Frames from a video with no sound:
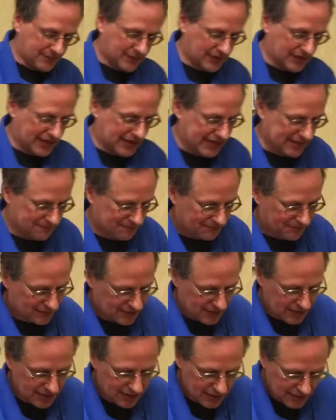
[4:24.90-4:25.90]
Okay?
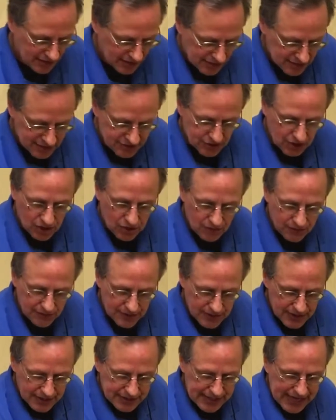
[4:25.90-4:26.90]

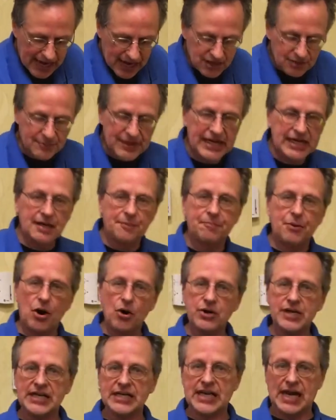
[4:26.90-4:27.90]
So, now to make a
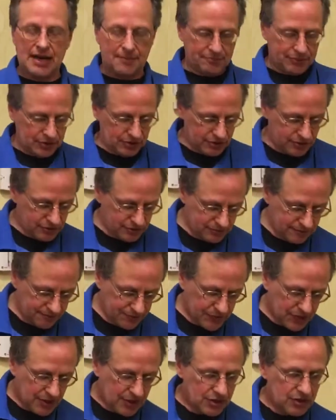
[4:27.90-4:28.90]
polka dot balloon,
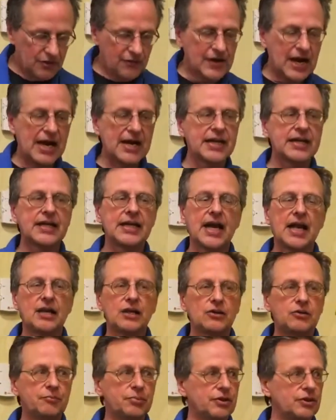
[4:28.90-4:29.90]
you've got a
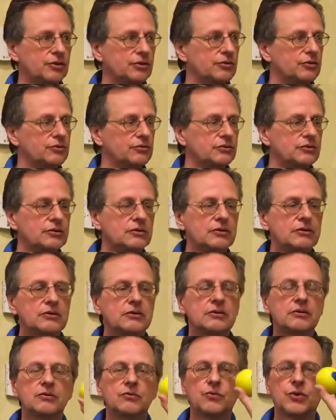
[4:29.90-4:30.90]
yellow balloon
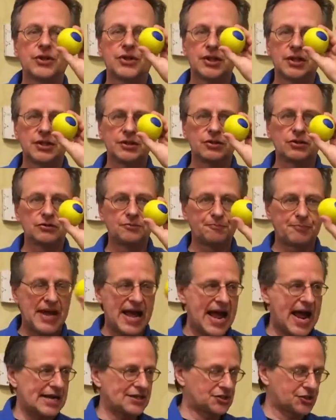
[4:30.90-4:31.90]
with a little
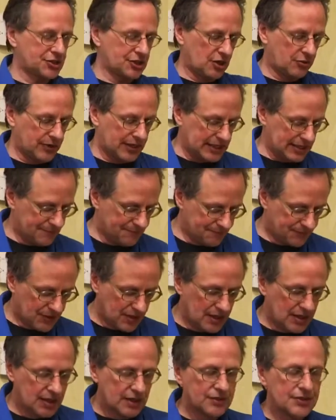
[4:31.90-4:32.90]
patch showing.
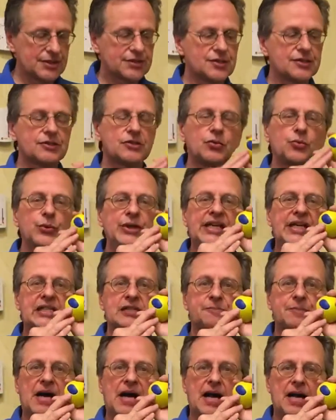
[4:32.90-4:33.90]
This is a weak
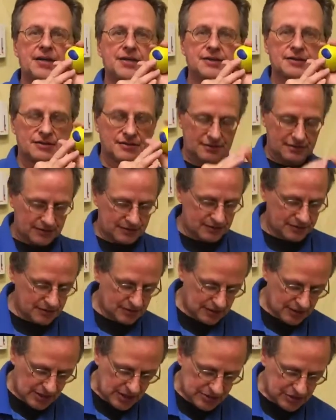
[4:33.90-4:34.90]
spot.
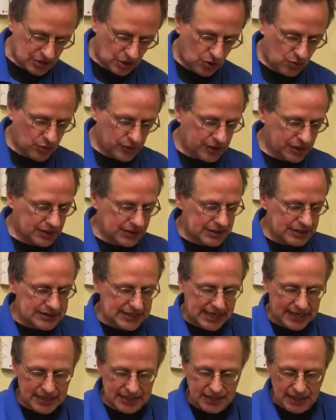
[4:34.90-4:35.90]
So we're going to
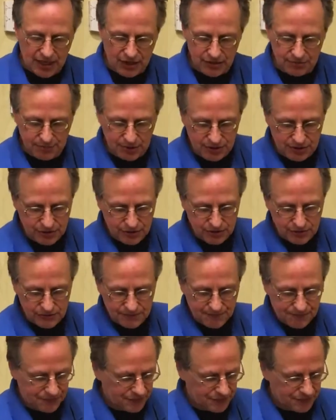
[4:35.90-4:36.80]
take another balloon,